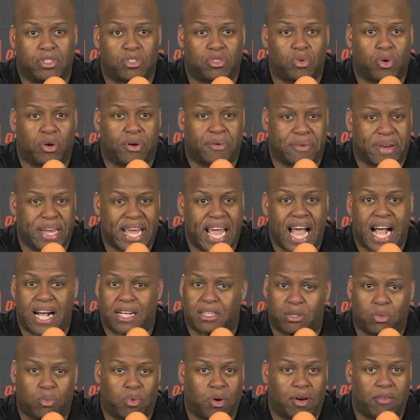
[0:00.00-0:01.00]
sort of
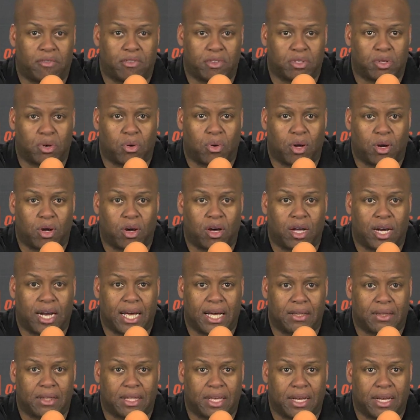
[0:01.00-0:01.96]
react to whatever's going on out